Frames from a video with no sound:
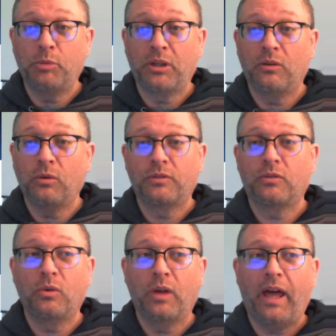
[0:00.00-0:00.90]
in Old
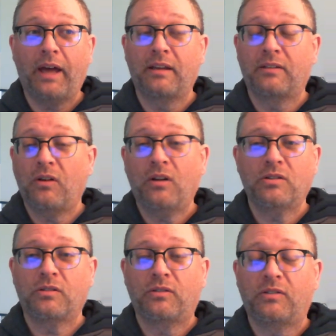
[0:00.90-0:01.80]
School Hack, it's all
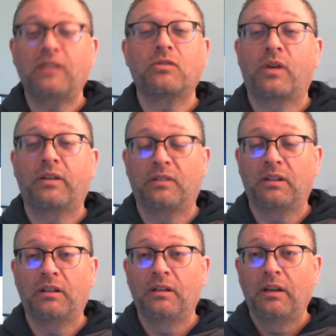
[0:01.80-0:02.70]
just set dressing.